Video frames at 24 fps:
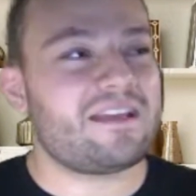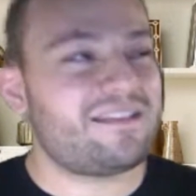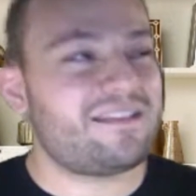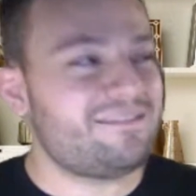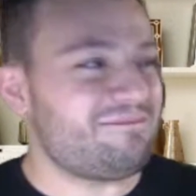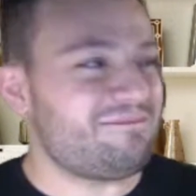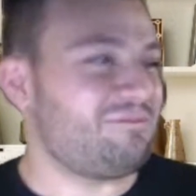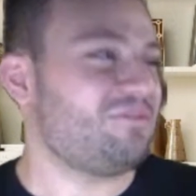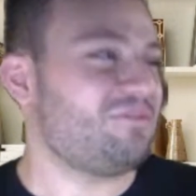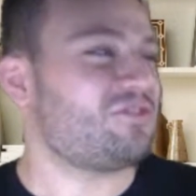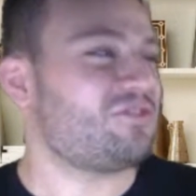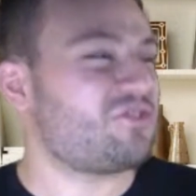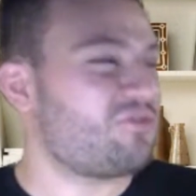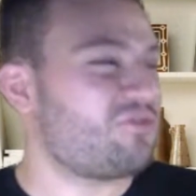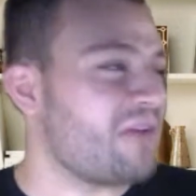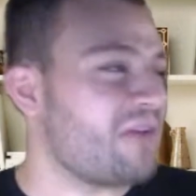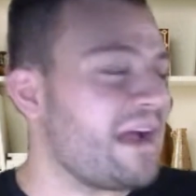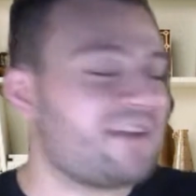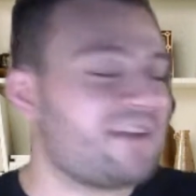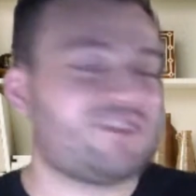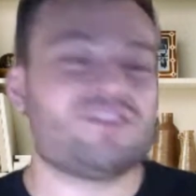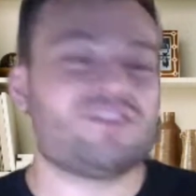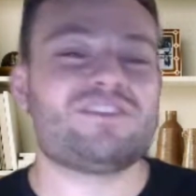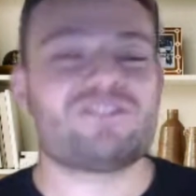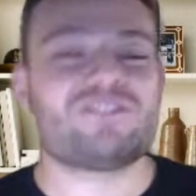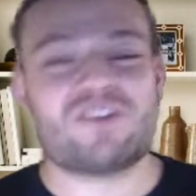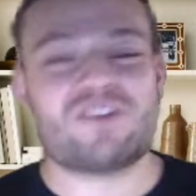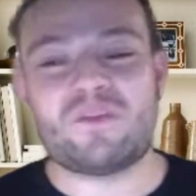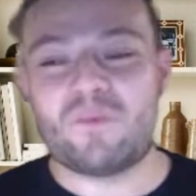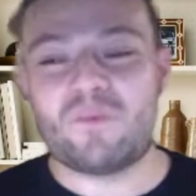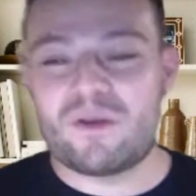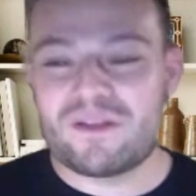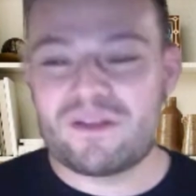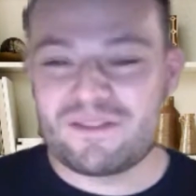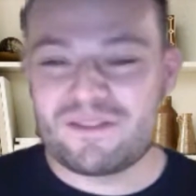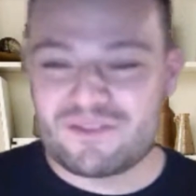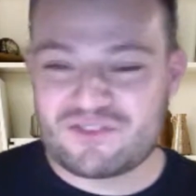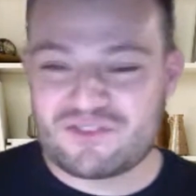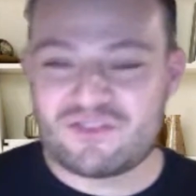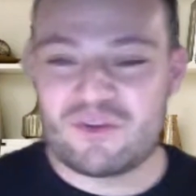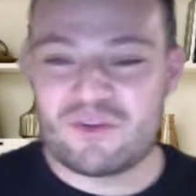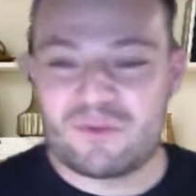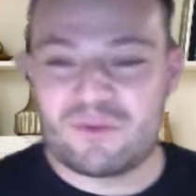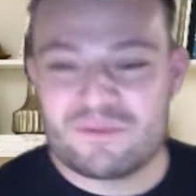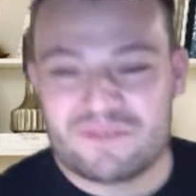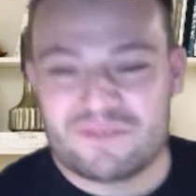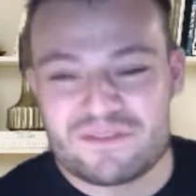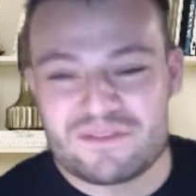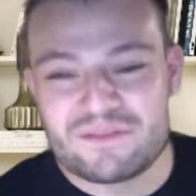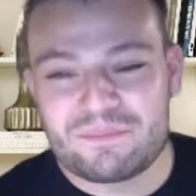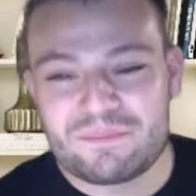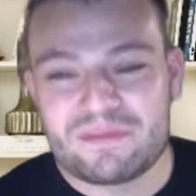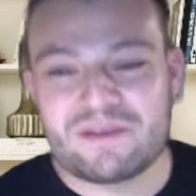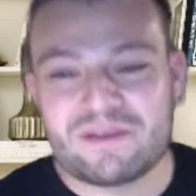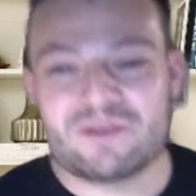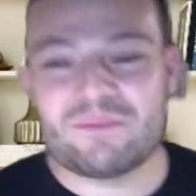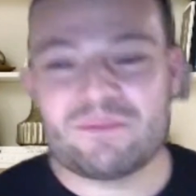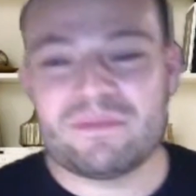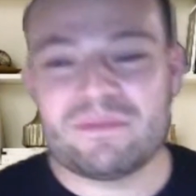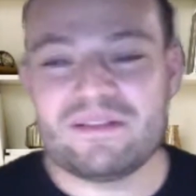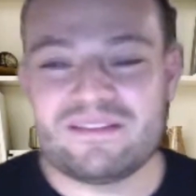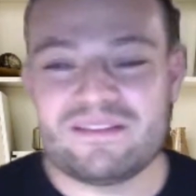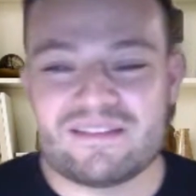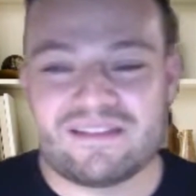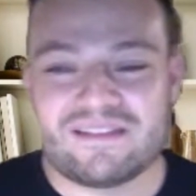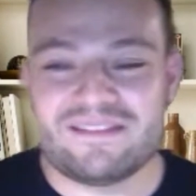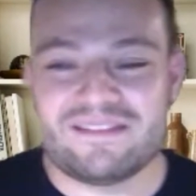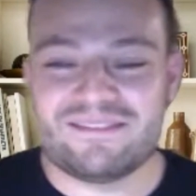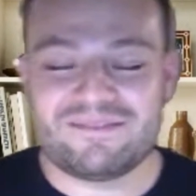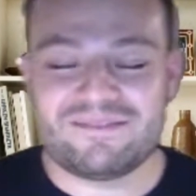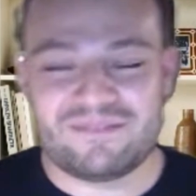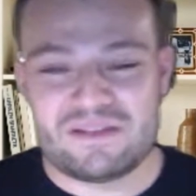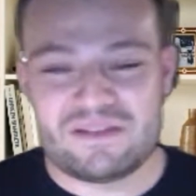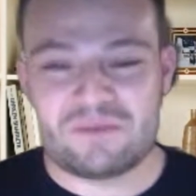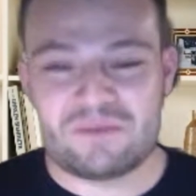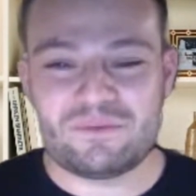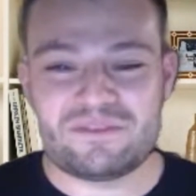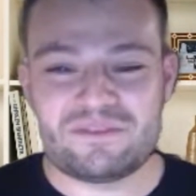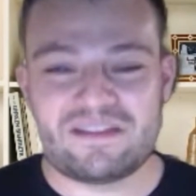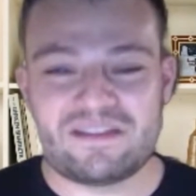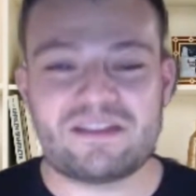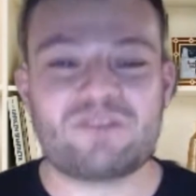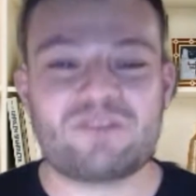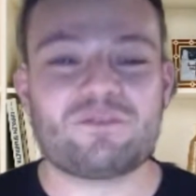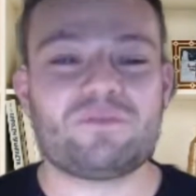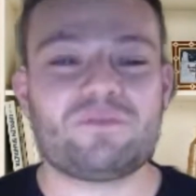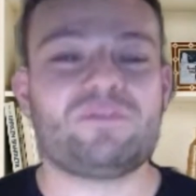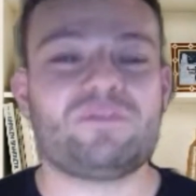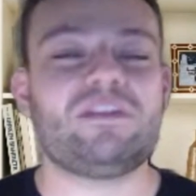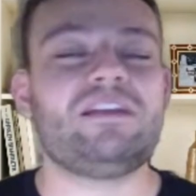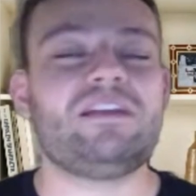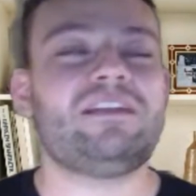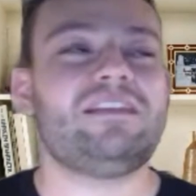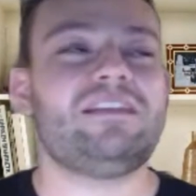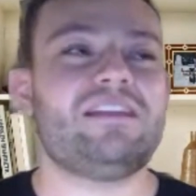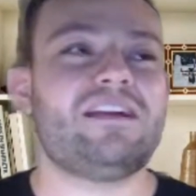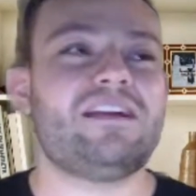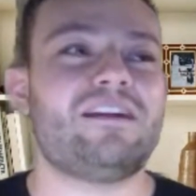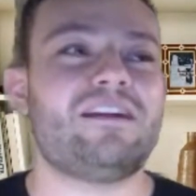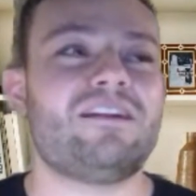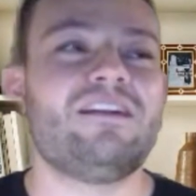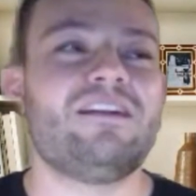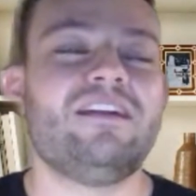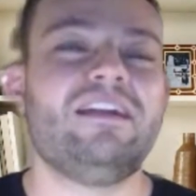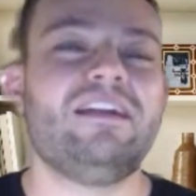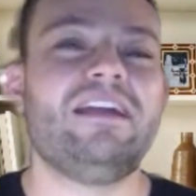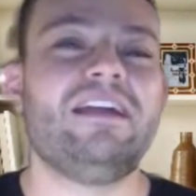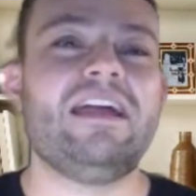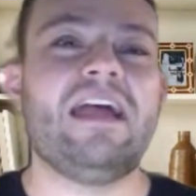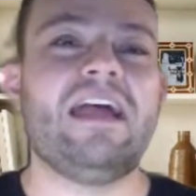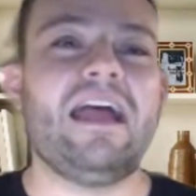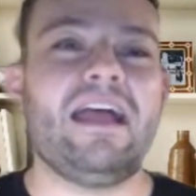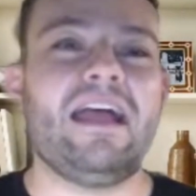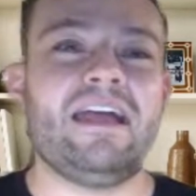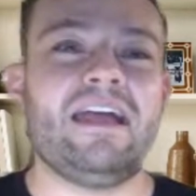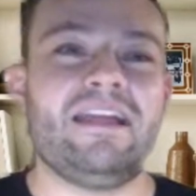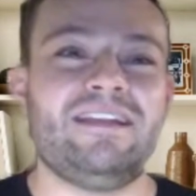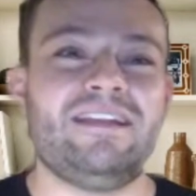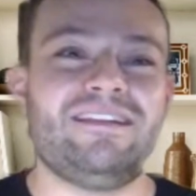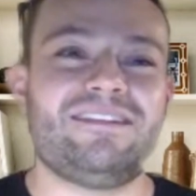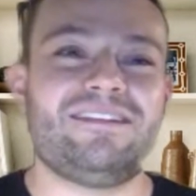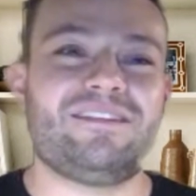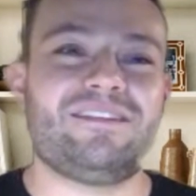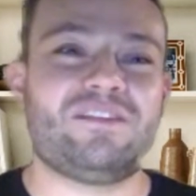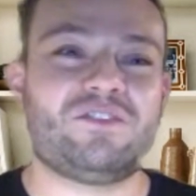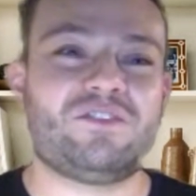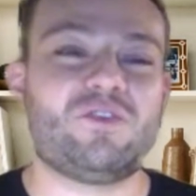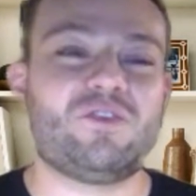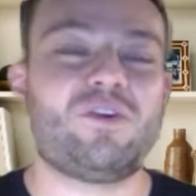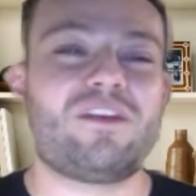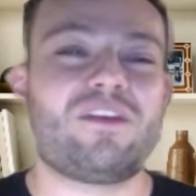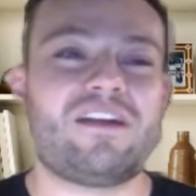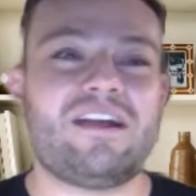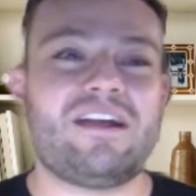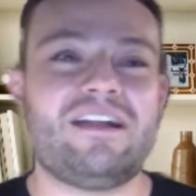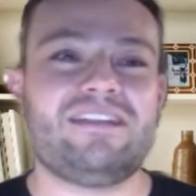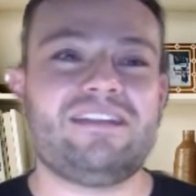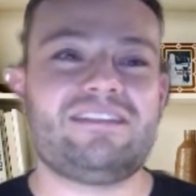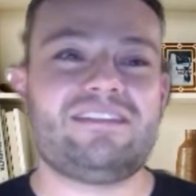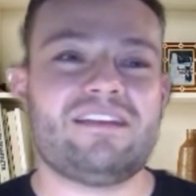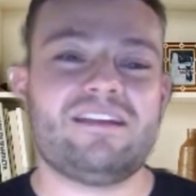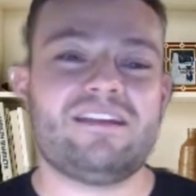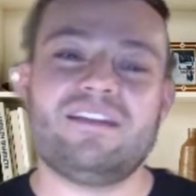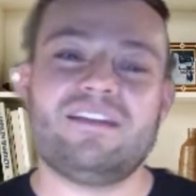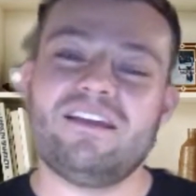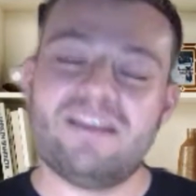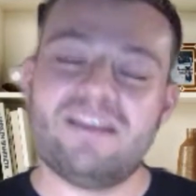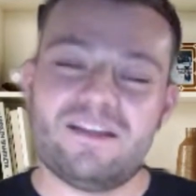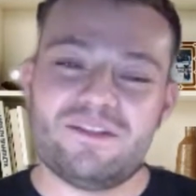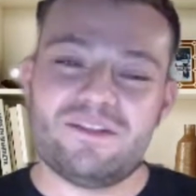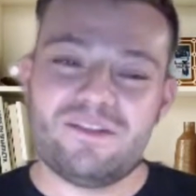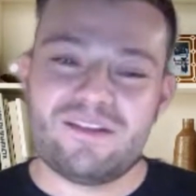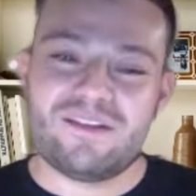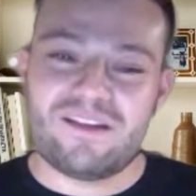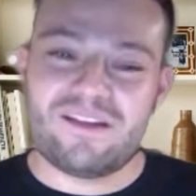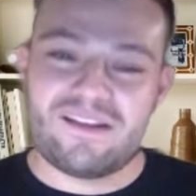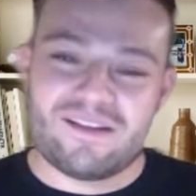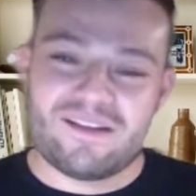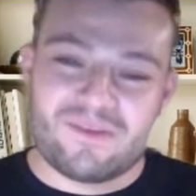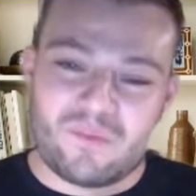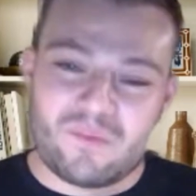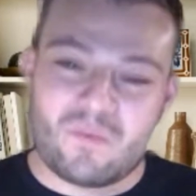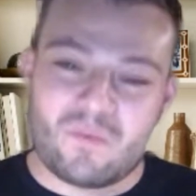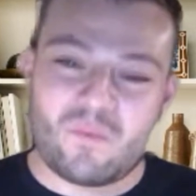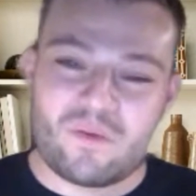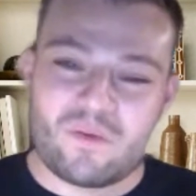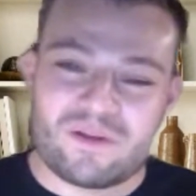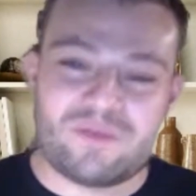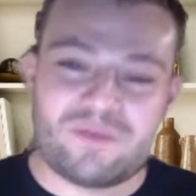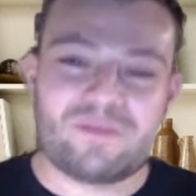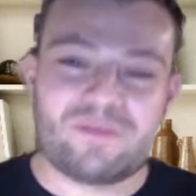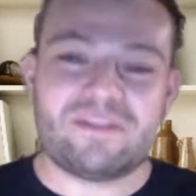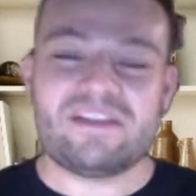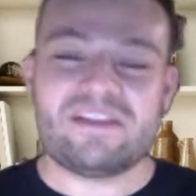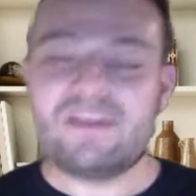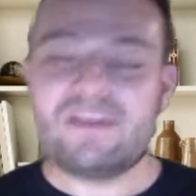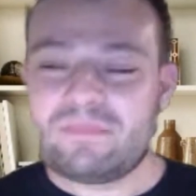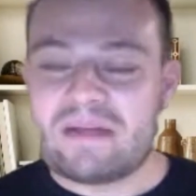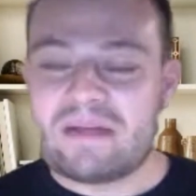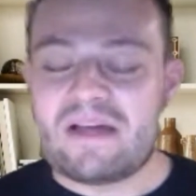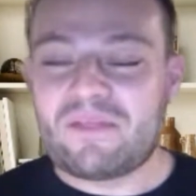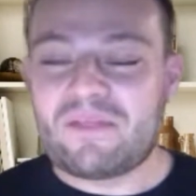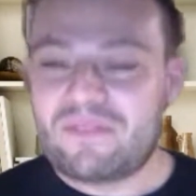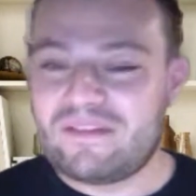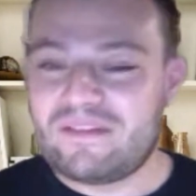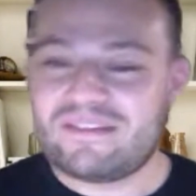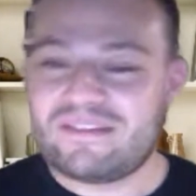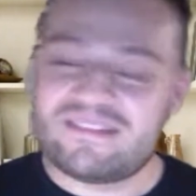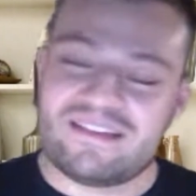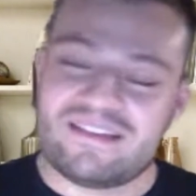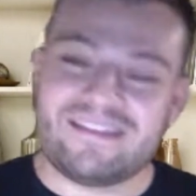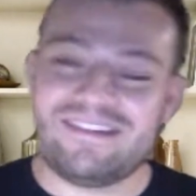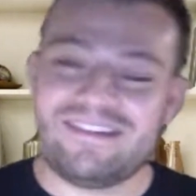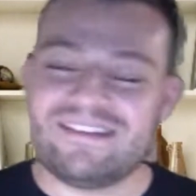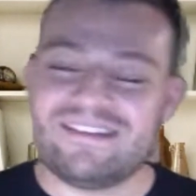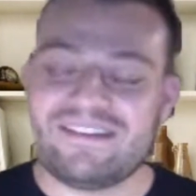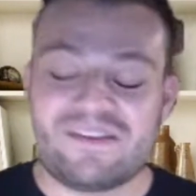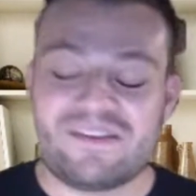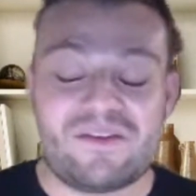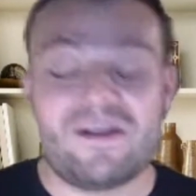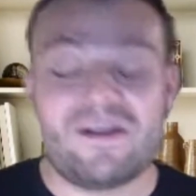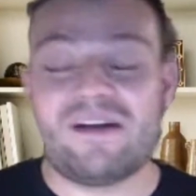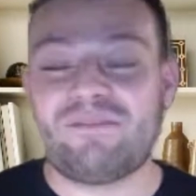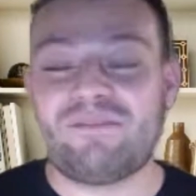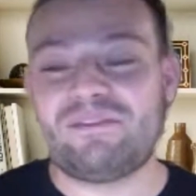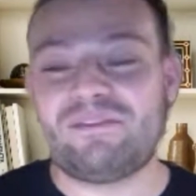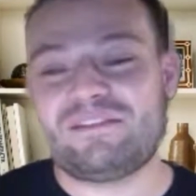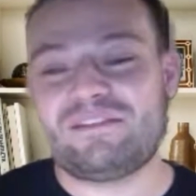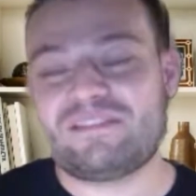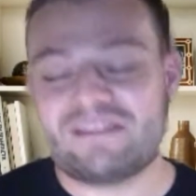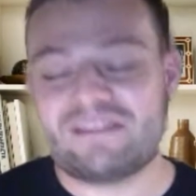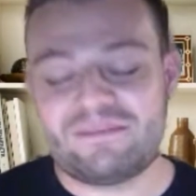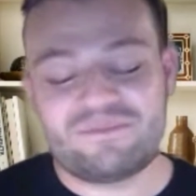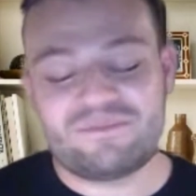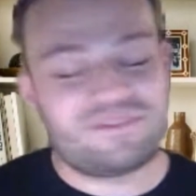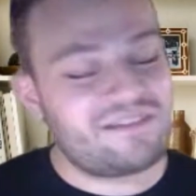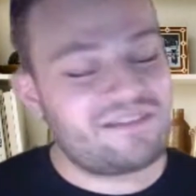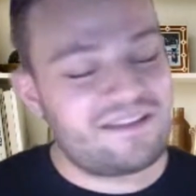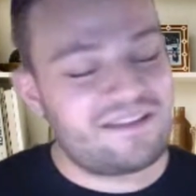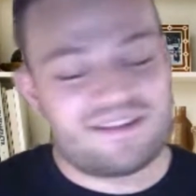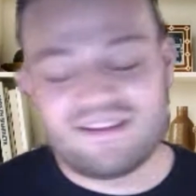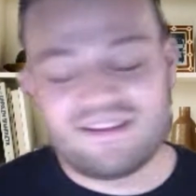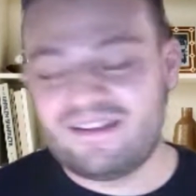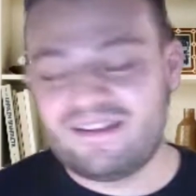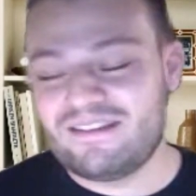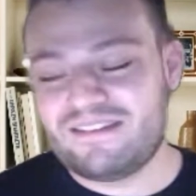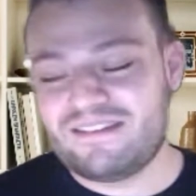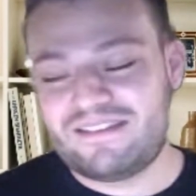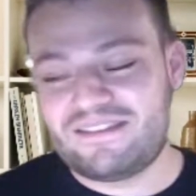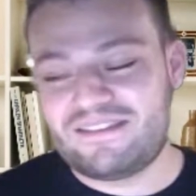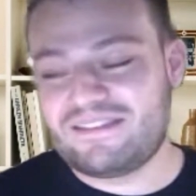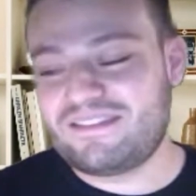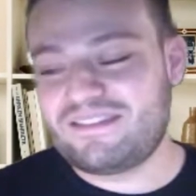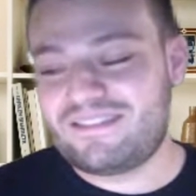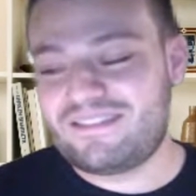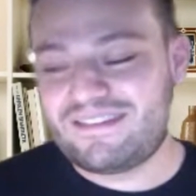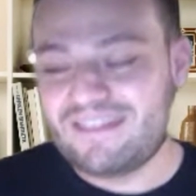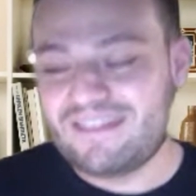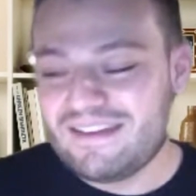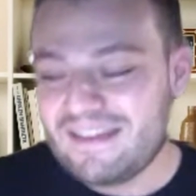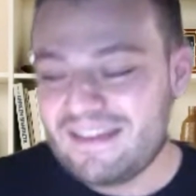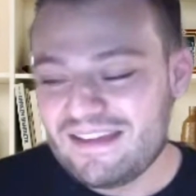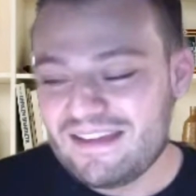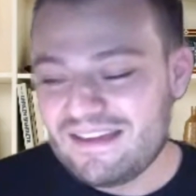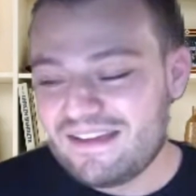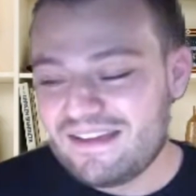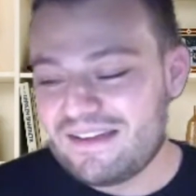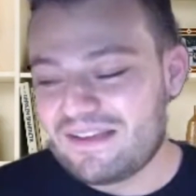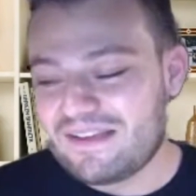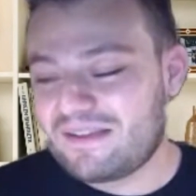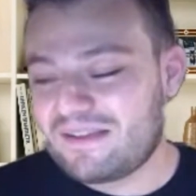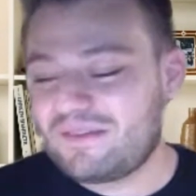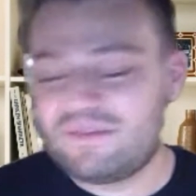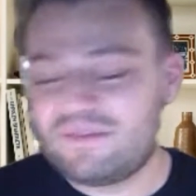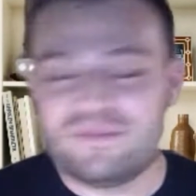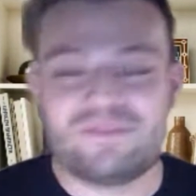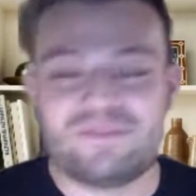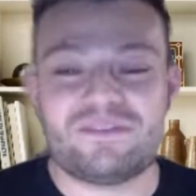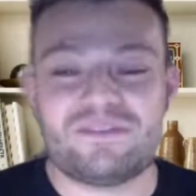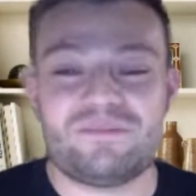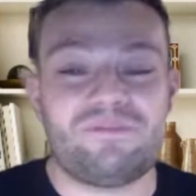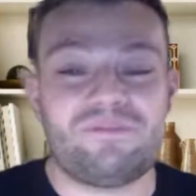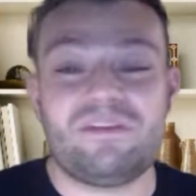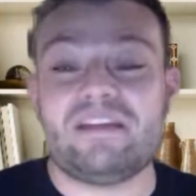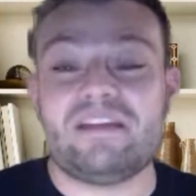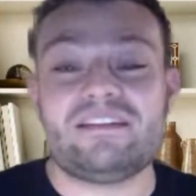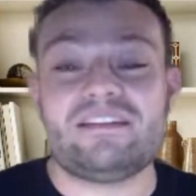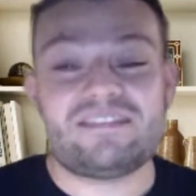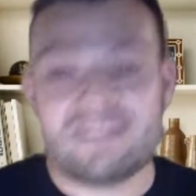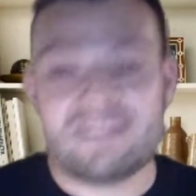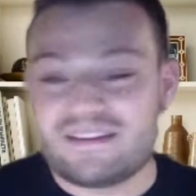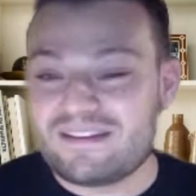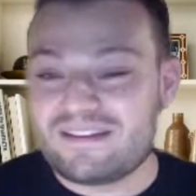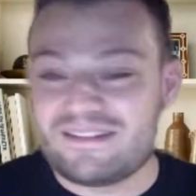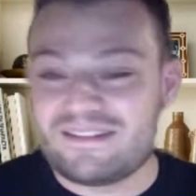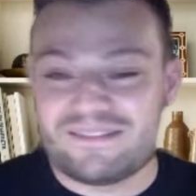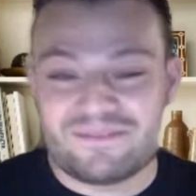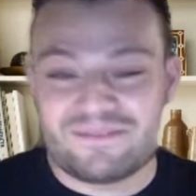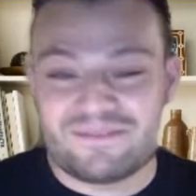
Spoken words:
scratchings on one of the stones of the pyramids, and there was graffiti there. And the tour guide said, "What do you think about this?" And obviously I'm just oh, it's just defacing